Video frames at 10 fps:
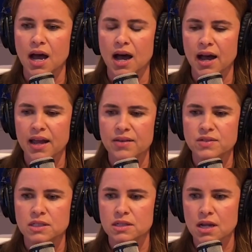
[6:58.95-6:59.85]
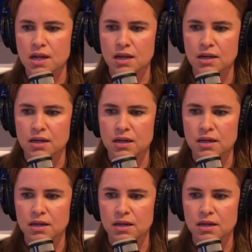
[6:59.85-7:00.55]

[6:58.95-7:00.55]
I have seen,